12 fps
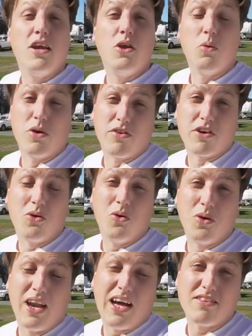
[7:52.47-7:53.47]
You would have
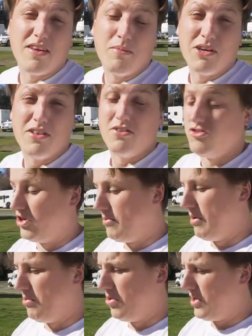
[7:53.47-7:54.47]
recalled last time I did this
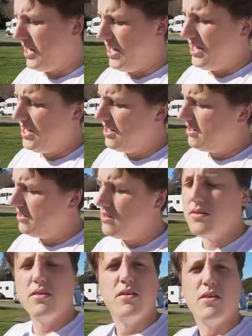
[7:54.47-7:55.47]
job, I bought a
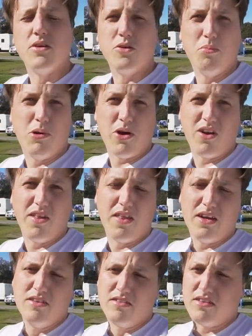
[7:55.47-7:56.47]
little pottle of
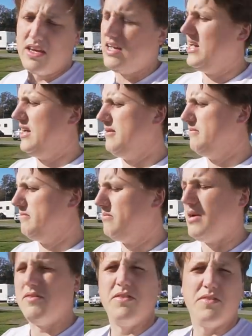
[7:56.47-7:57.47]
this,
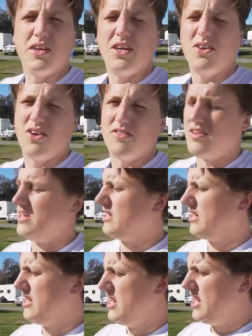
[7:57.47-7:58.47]
about $15 I think,
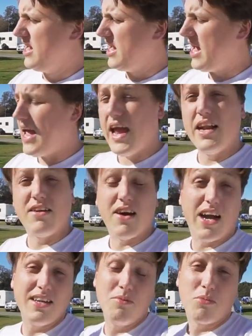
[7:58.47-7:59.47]
and
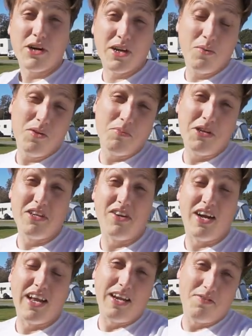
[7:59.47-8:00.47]
I didn't bring it with me, did
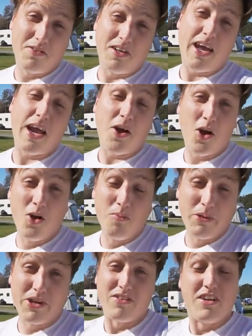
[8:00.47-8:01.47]
I? I left it at home
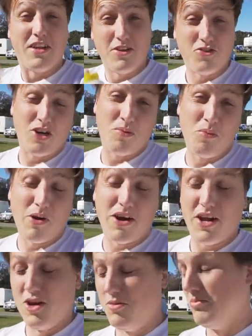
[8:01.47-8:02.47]
because I did this job and we're
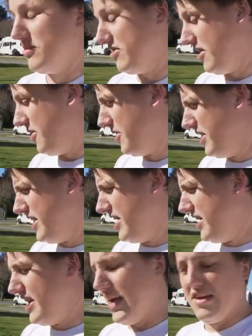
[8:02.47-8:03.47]
at home, so
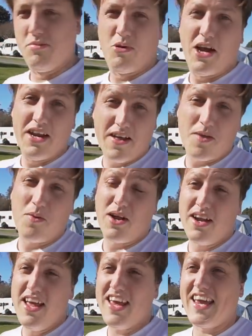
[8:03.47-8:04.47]
I had to buy another
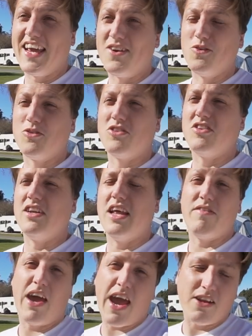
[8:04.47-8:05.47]
one, and also didn't
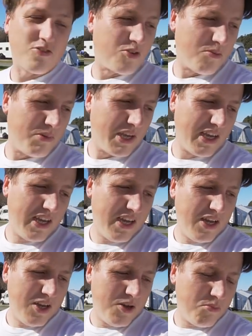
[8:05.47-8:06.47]
have a hacksaw on me.
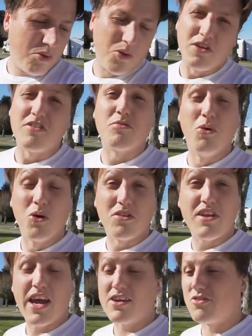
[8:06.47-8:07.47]
Bought the
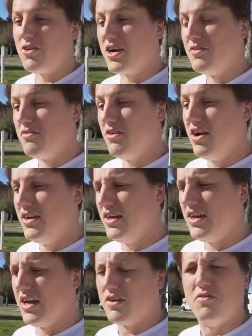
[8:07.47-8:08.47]
smallest hacksaw I could find,
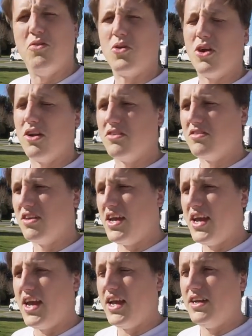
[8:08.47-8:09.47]
like $4,
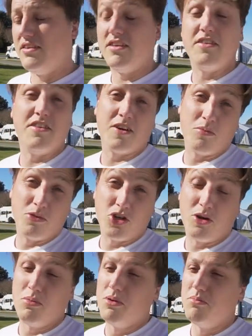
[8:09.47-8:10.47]
and it did a terrible
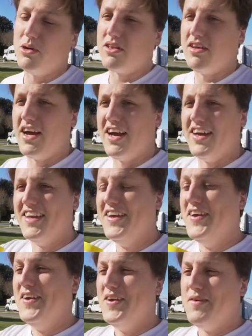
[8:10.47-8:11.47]
job, but
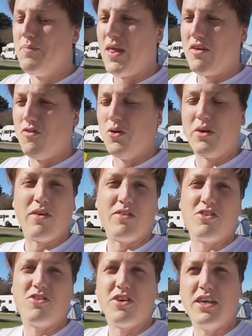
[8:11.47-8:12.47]
that 45
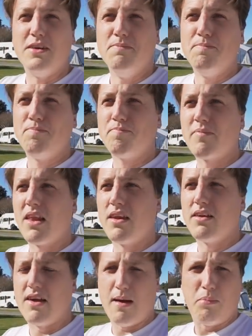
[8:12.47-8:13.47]
degree
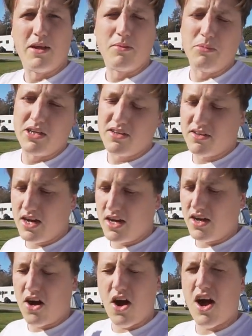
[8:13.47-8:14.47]
coupling bit kind
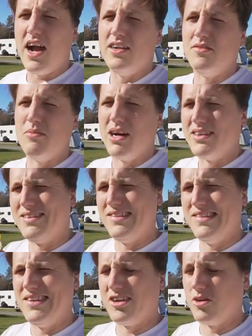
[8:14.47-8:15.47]
of hides my
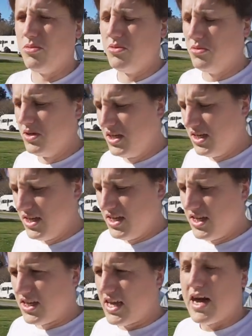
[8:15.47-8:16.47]
terrible
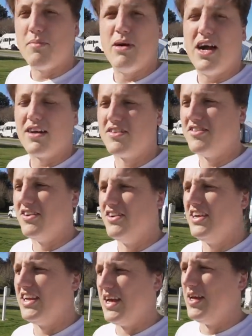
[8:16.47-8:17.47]
cut marks, so
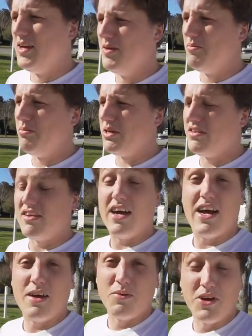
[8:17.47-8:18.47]
yeah, bit
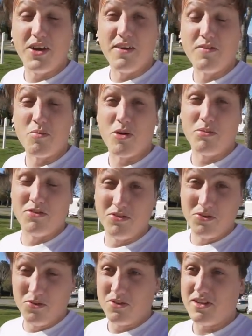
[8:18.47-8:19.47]
hard when you don't have the proper
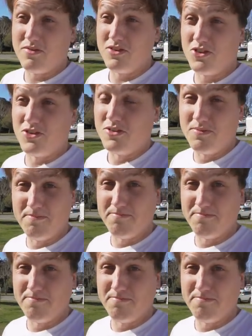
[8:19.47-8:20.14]
tools, that's for sure.